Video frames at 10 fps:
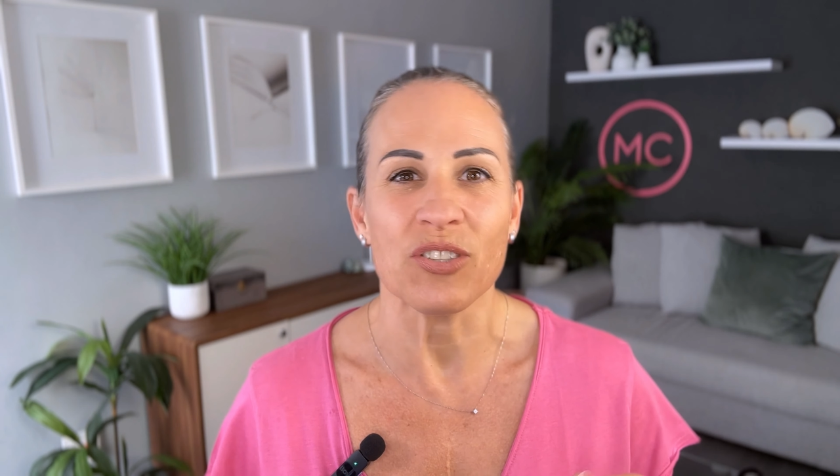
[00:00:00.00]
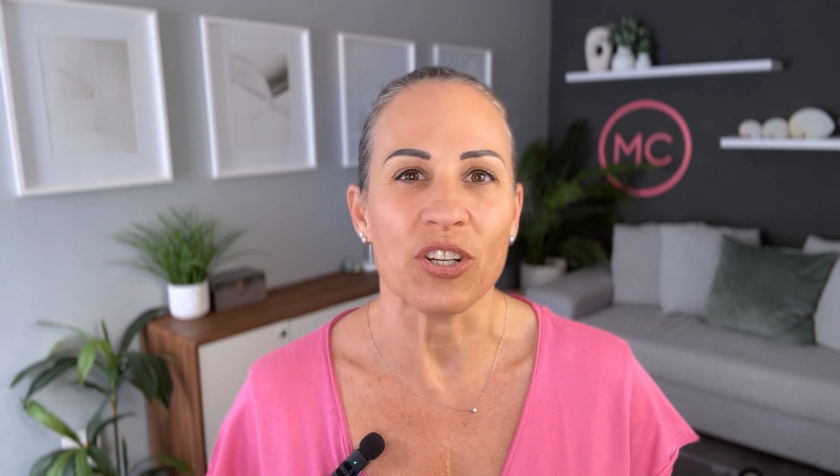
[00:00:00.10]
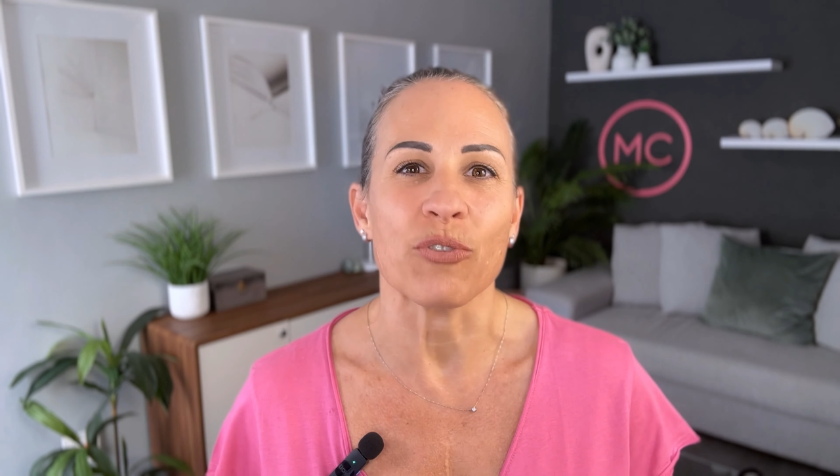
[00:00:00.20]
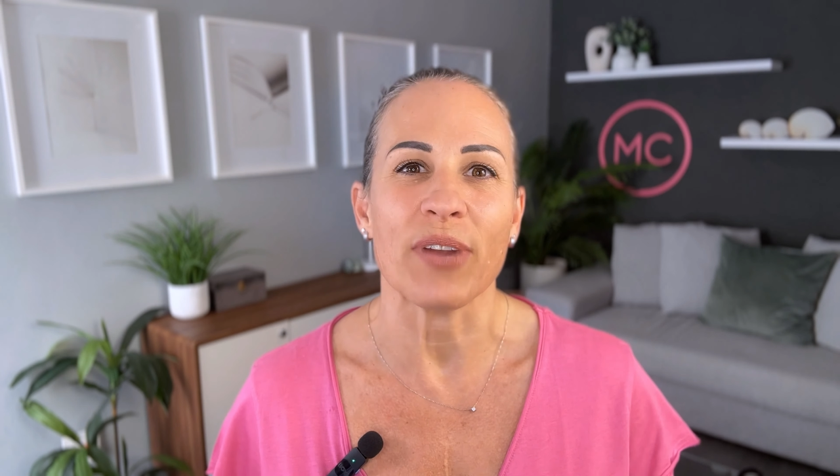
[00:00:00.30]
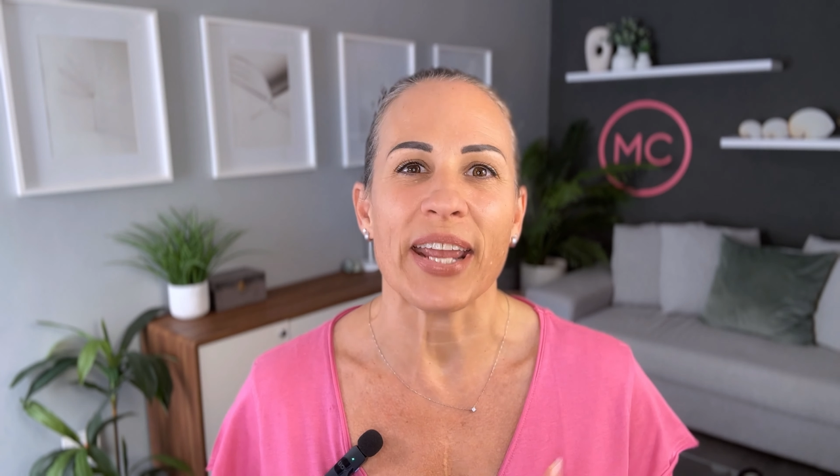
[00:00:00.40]
to
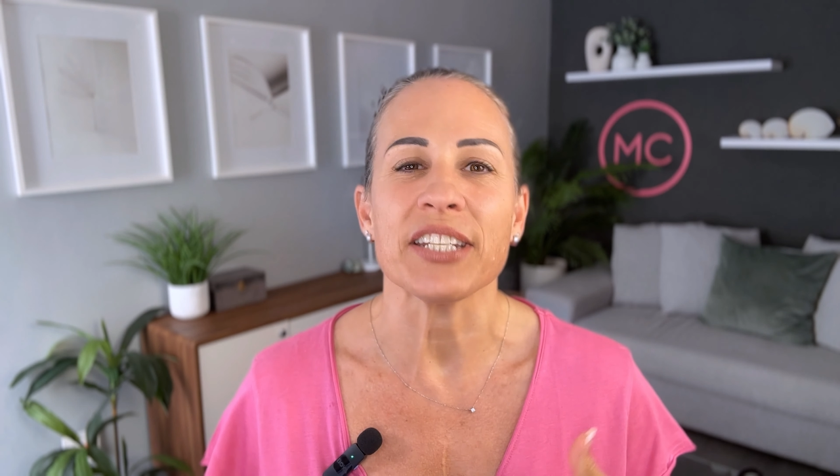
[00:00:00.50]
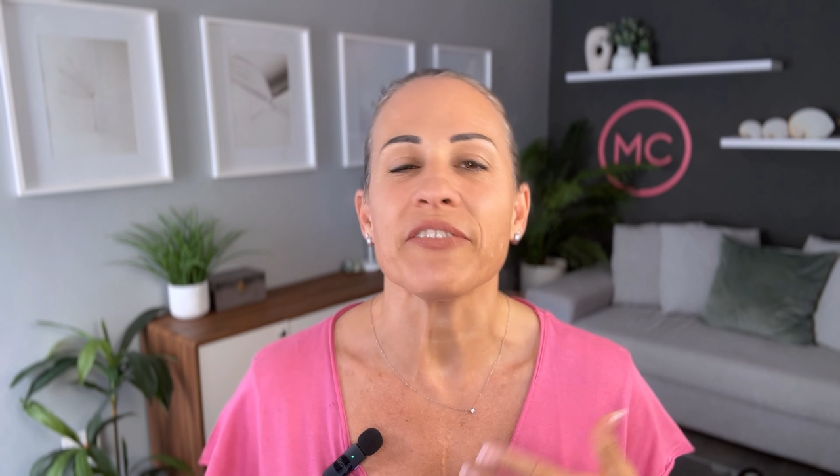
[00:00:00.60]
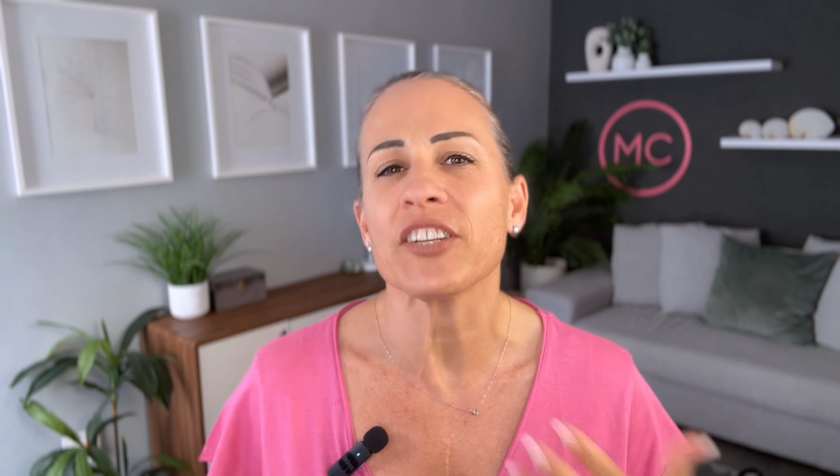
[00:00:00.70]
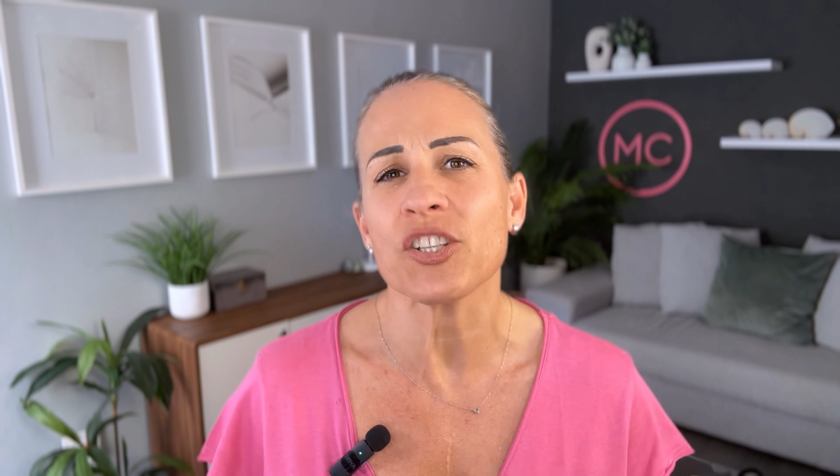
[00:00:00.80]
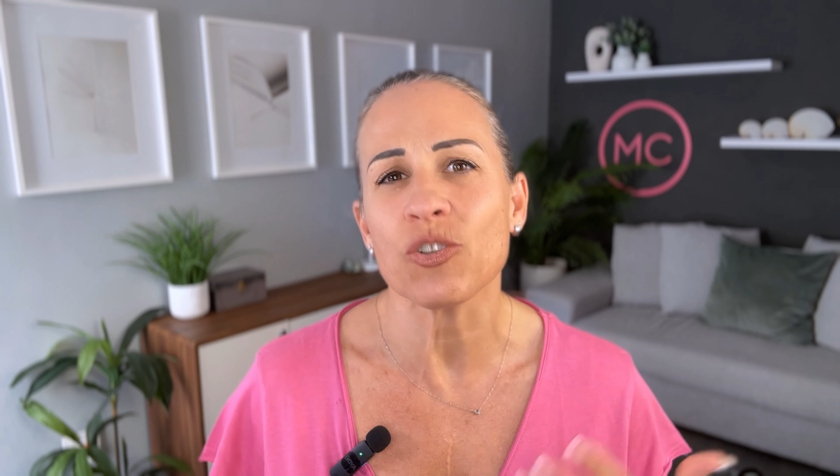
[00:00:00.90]
create a
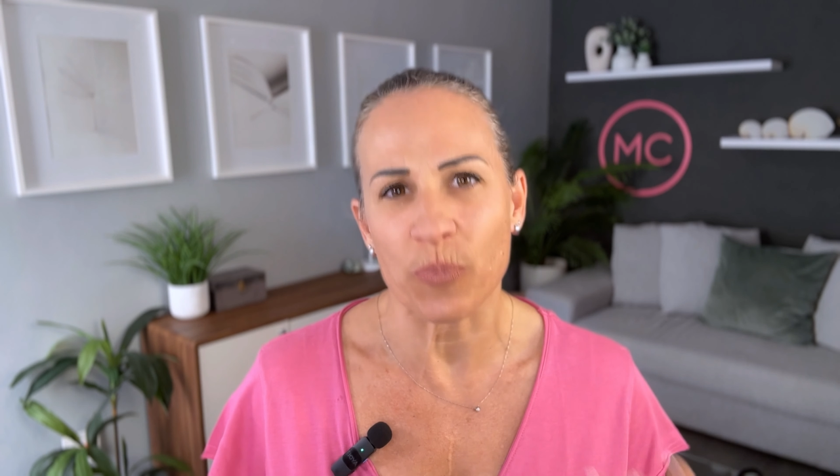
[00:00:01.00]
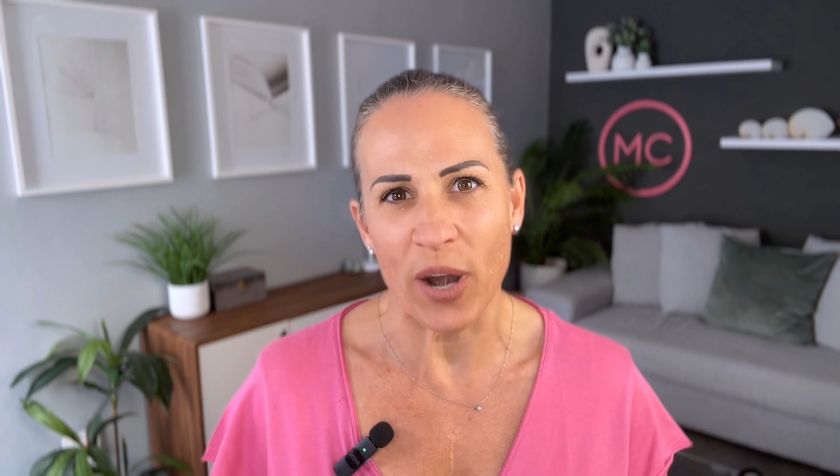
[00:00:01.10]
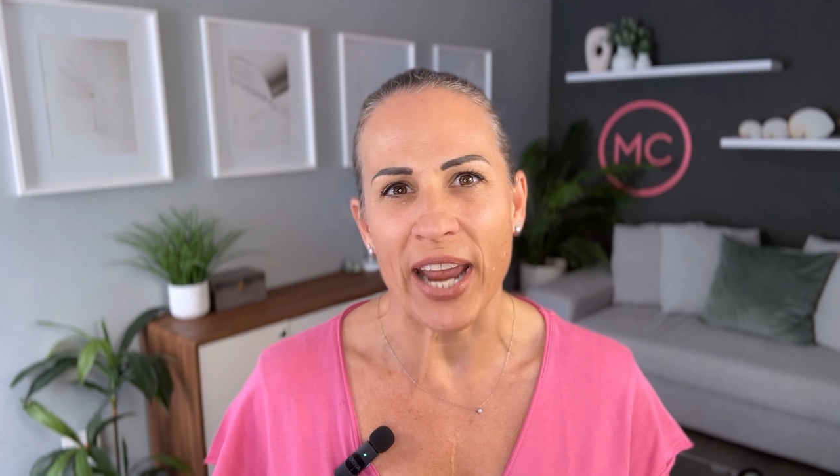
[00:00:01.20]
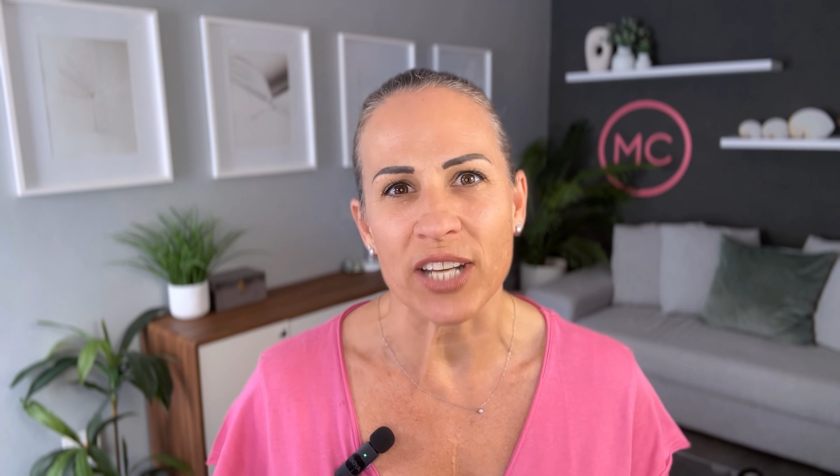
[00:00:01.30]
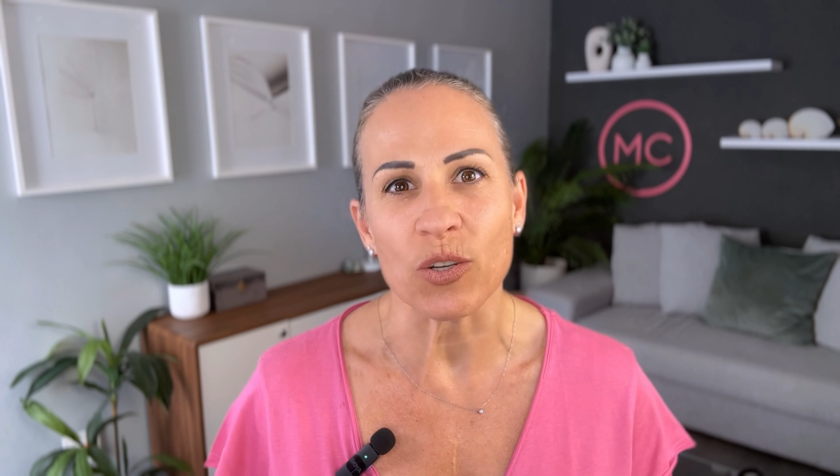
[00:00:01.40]
visual
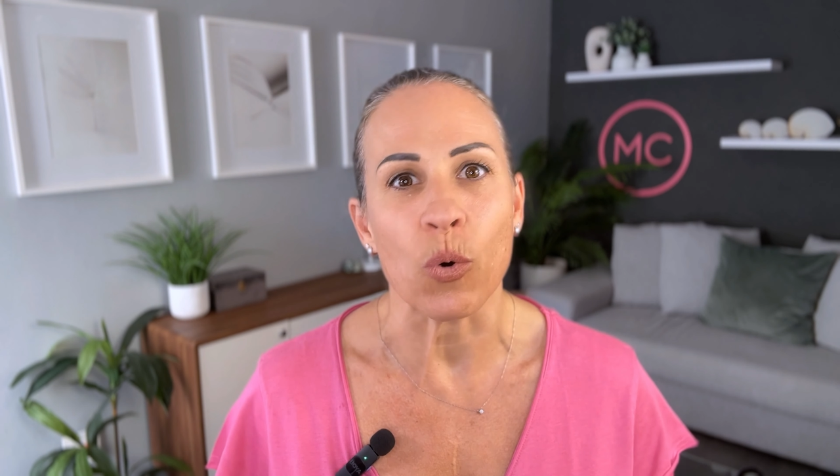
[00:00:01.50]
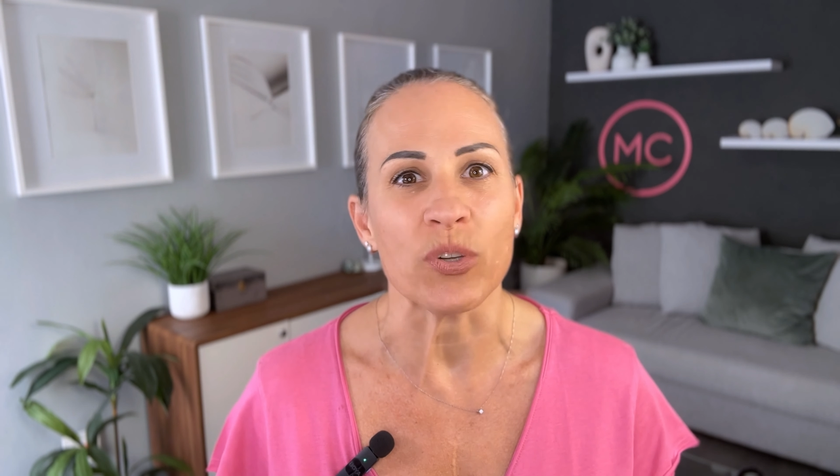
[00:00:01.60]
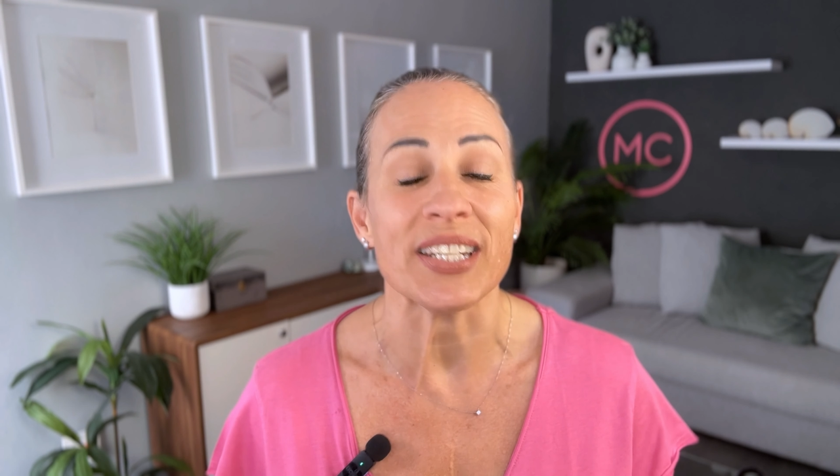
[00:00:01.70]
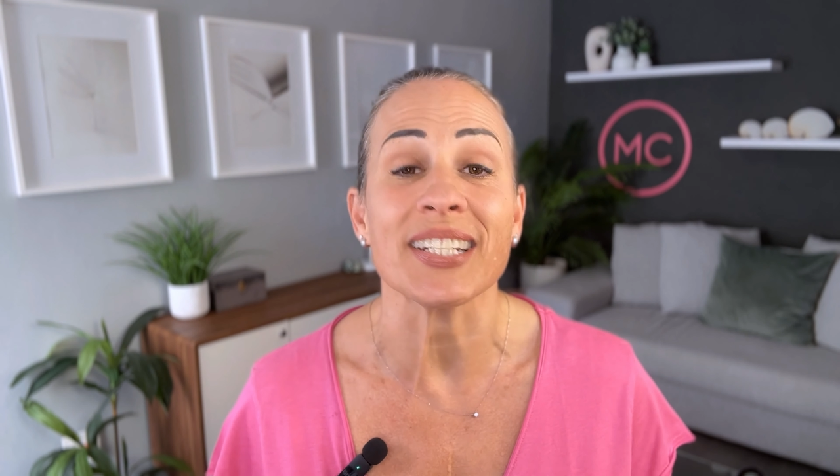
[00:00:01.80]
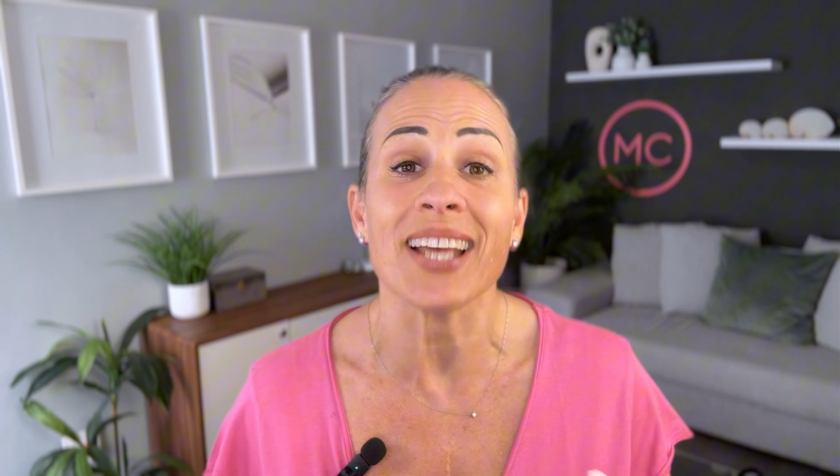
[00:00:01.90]
brand or
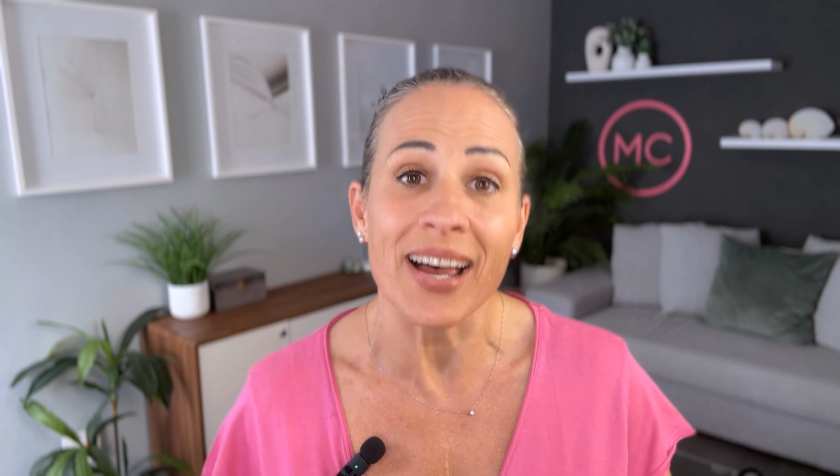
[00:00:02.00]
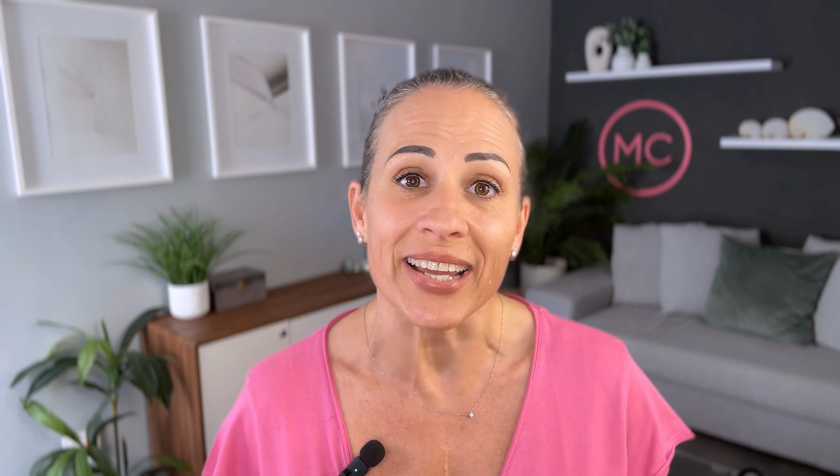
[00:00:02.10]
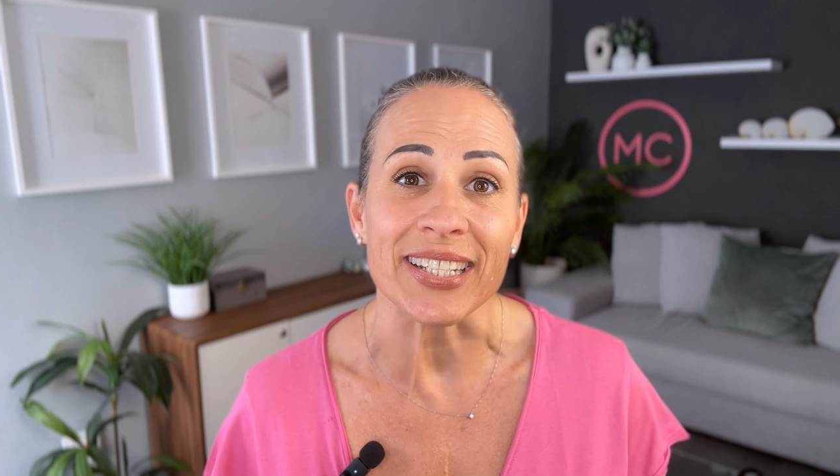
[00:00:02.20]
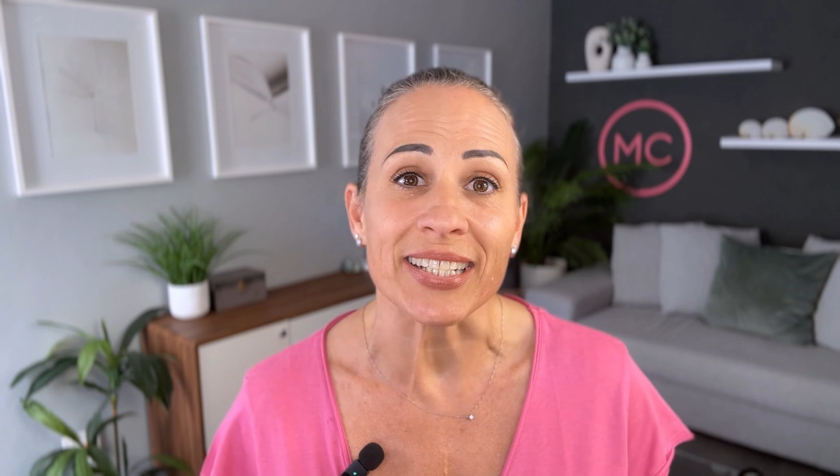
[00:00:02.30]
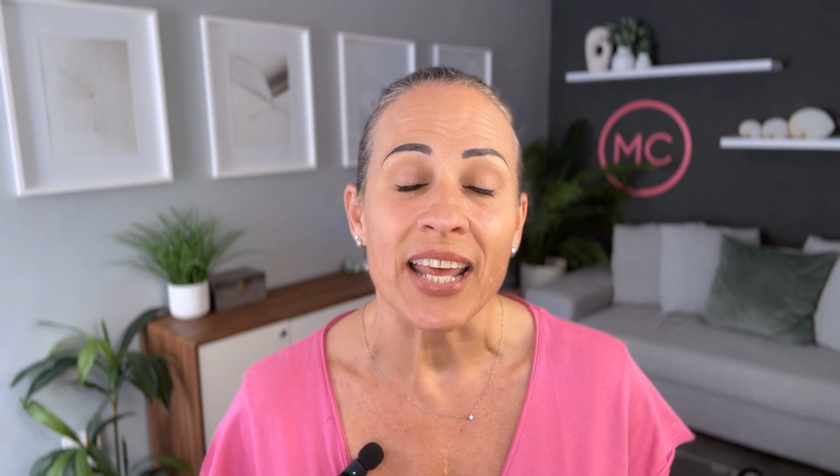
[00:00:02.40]

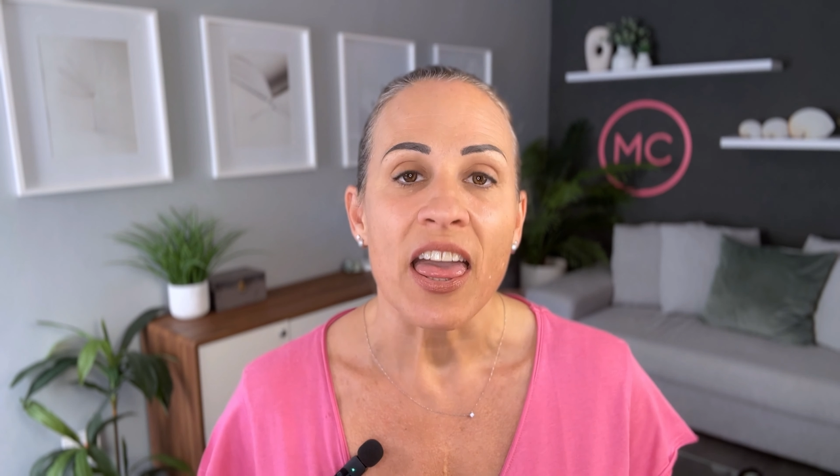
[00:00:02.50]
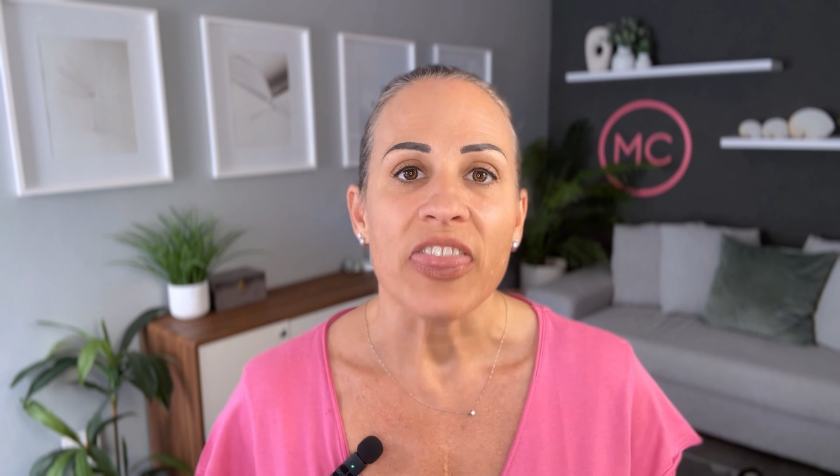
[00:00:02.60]
designs